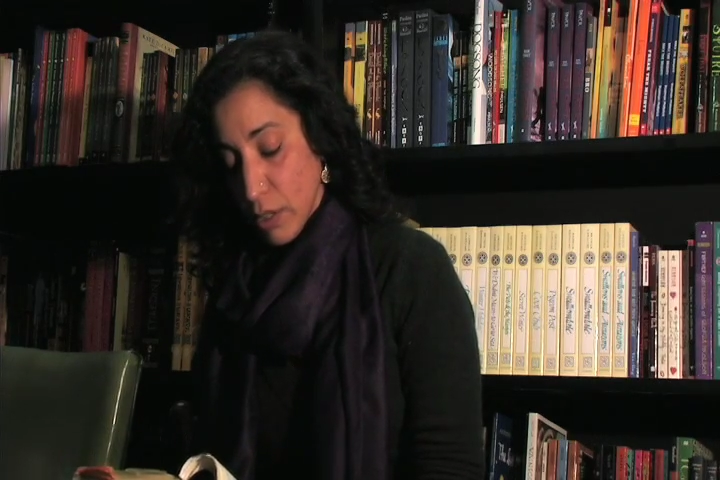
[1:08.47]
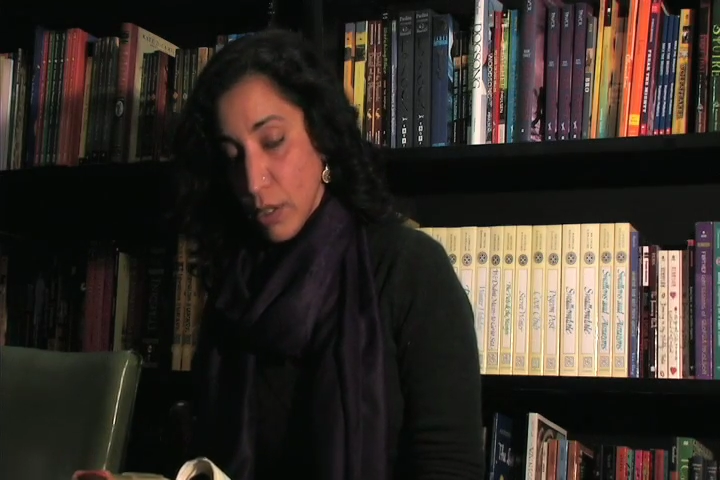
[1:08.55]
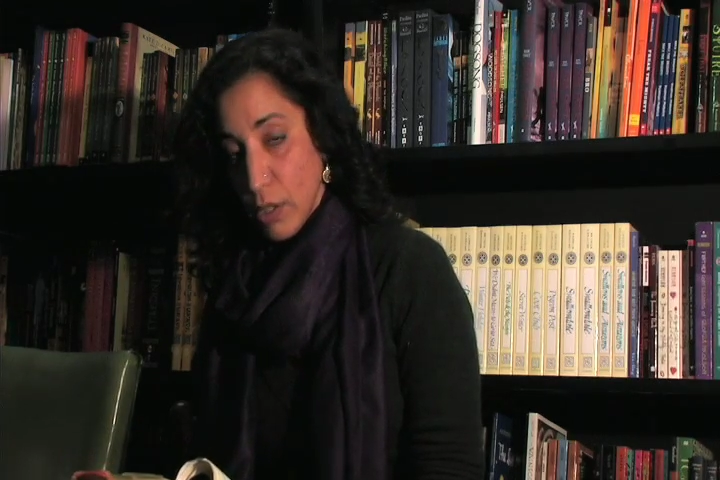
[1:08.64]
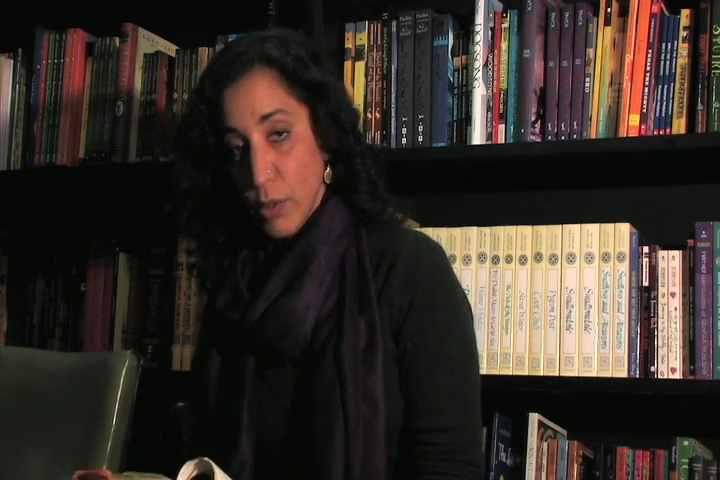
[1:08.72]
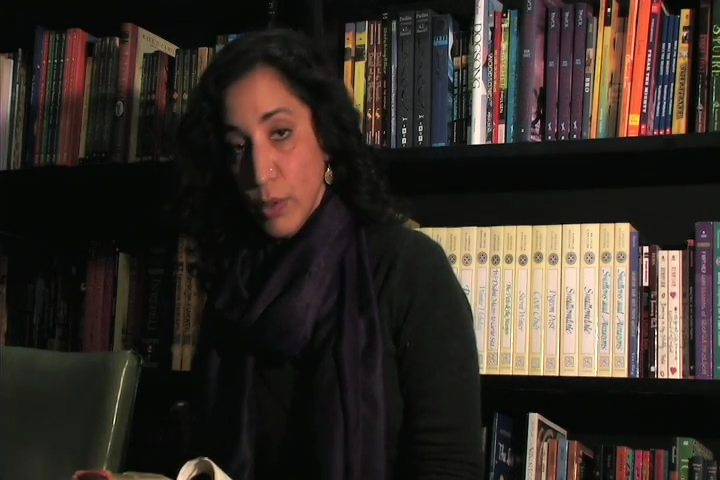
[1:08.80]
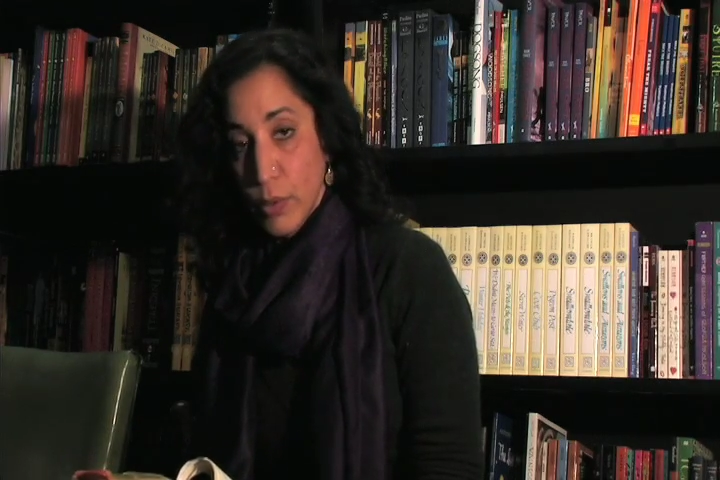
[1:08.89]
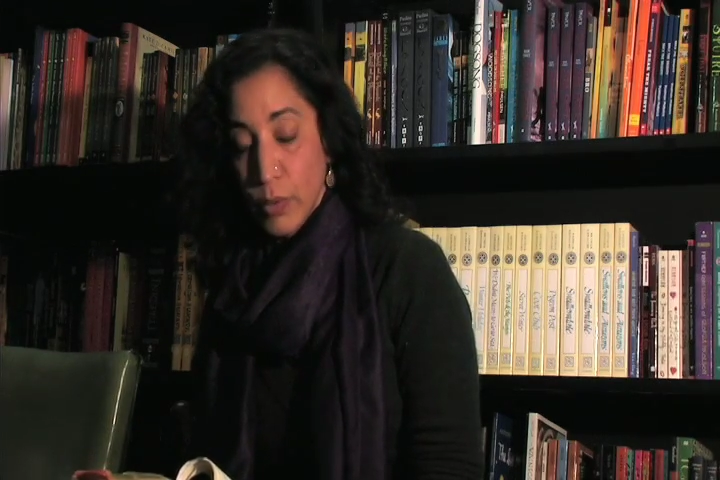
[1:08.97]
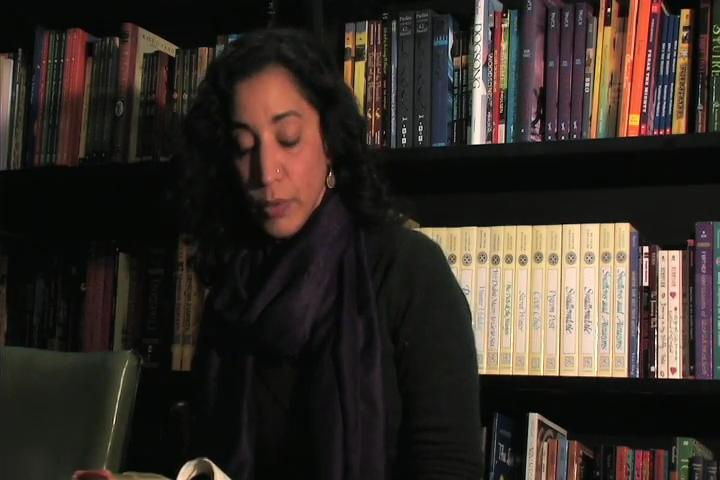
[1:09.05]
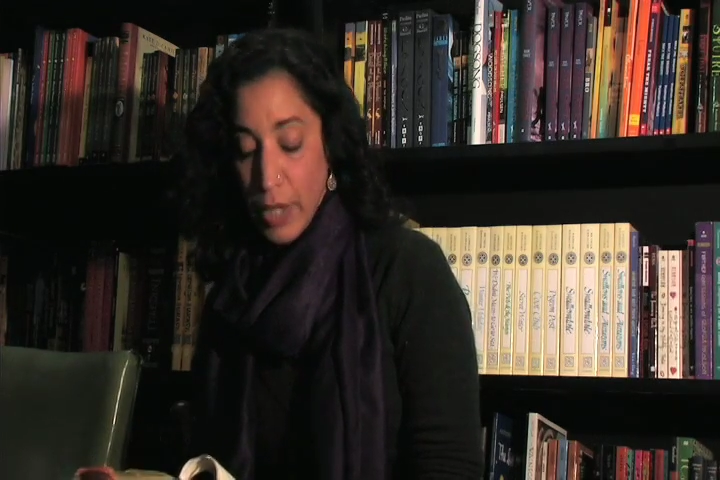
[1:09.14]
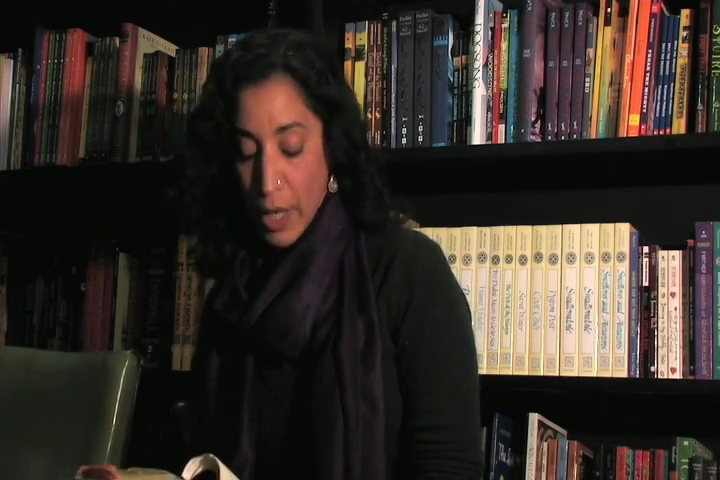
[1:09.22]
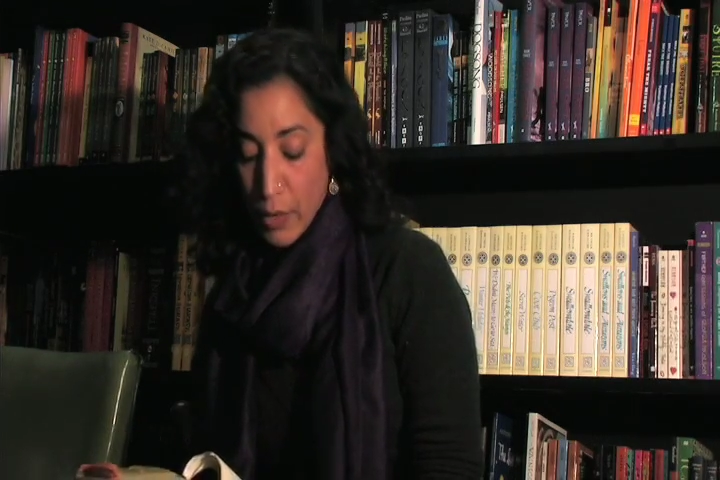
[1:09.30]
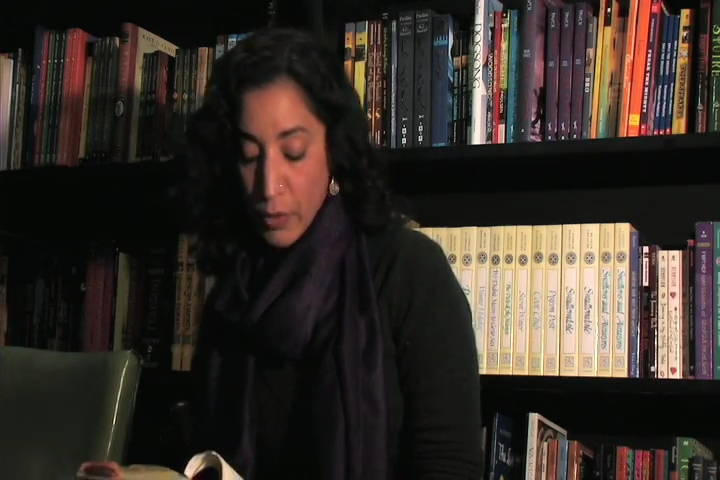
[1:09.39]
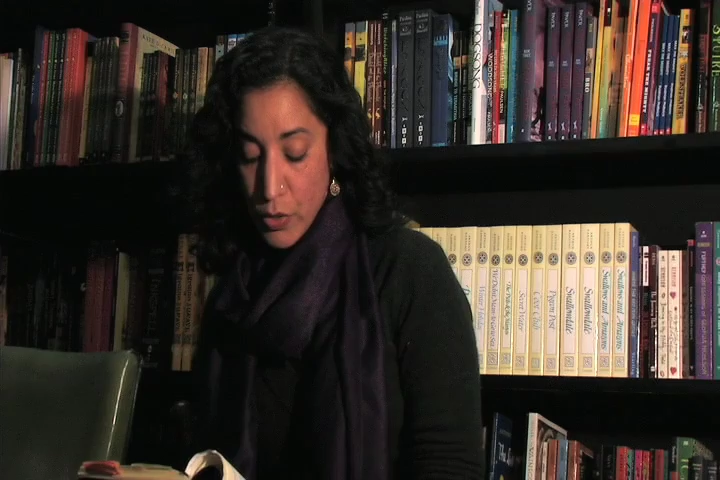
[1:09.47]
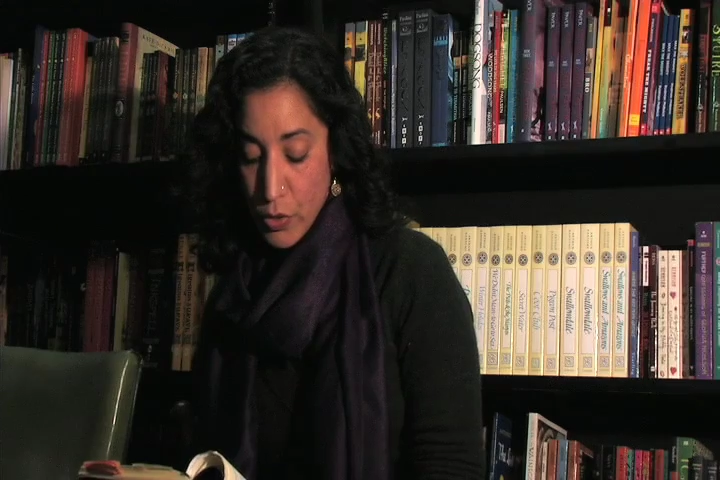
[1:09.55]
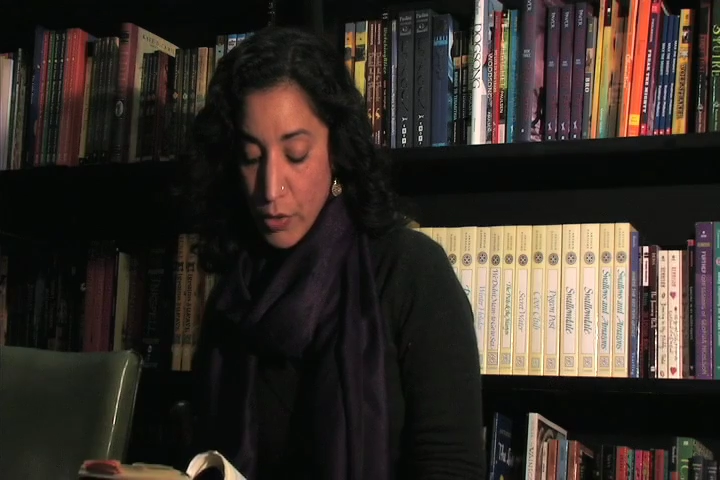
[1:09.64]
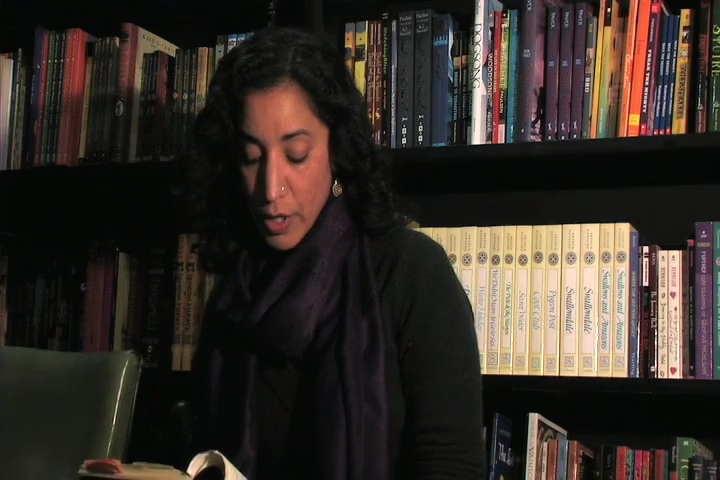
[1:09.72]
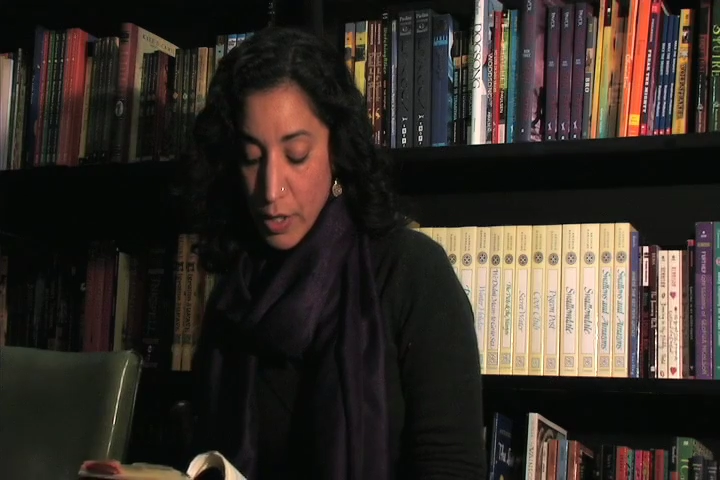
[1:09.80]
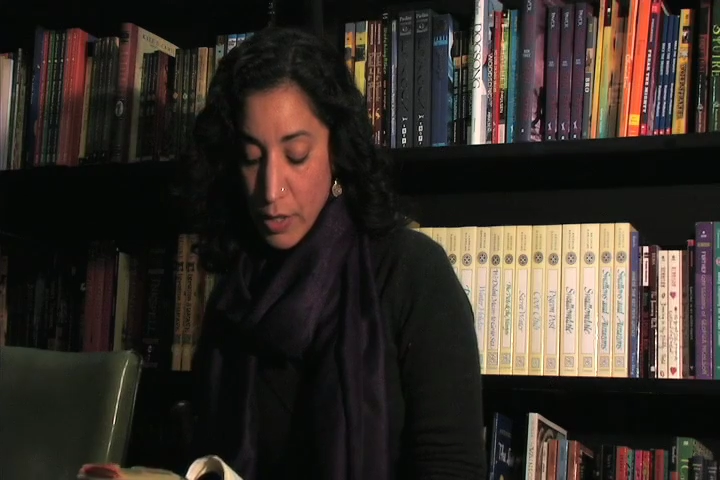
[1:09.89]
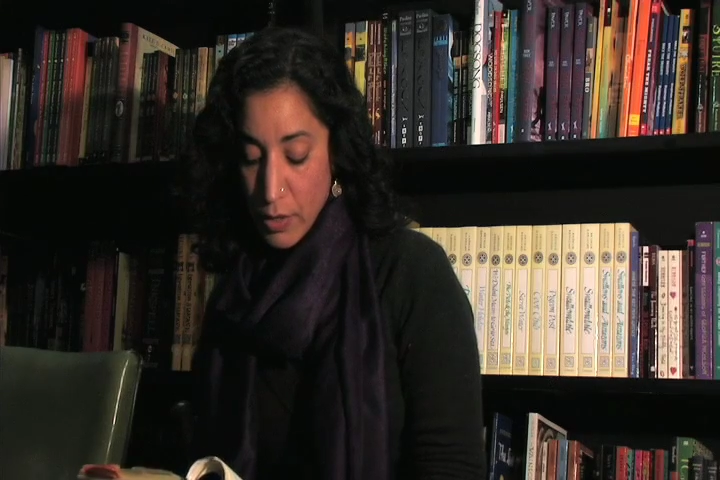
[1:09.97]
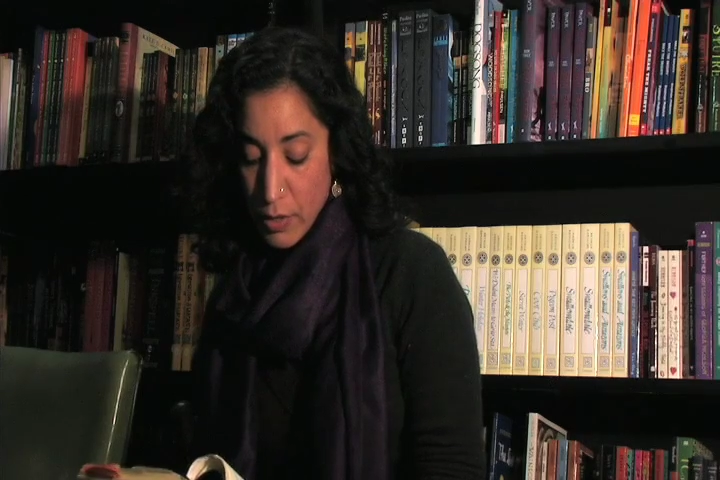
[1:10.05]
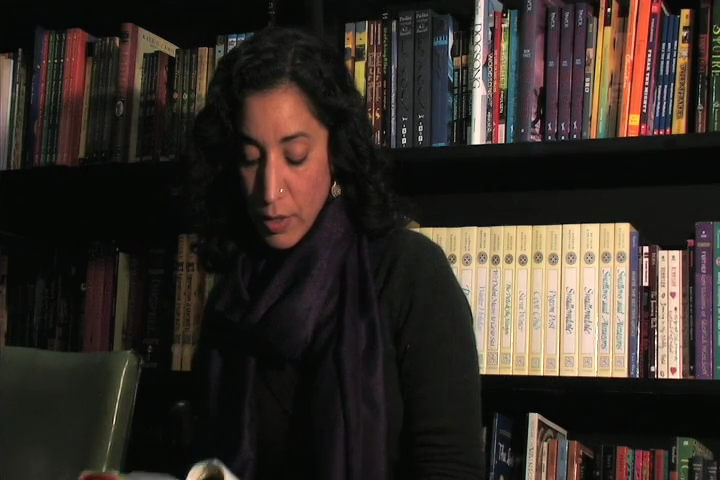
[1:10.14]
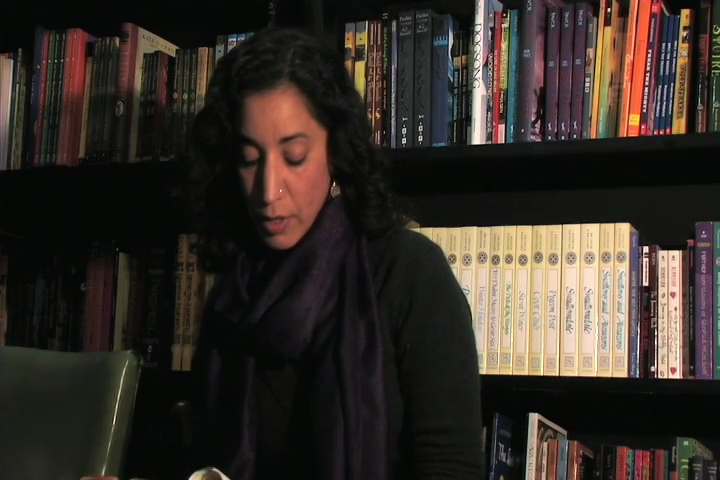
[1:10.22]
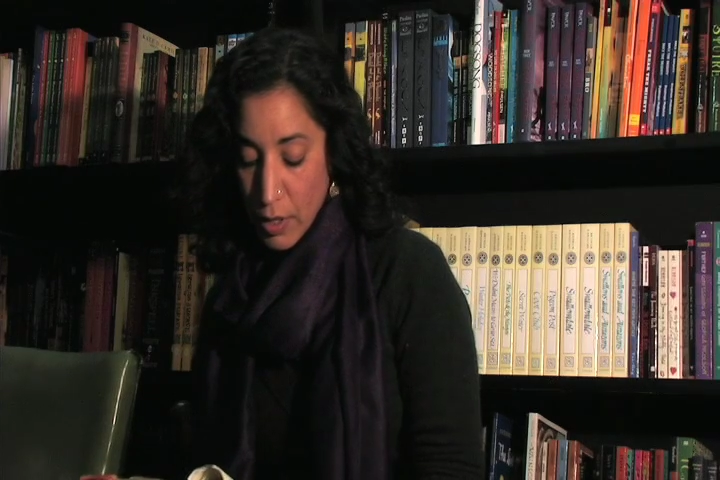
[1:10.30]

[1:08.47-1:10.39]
her old house dress,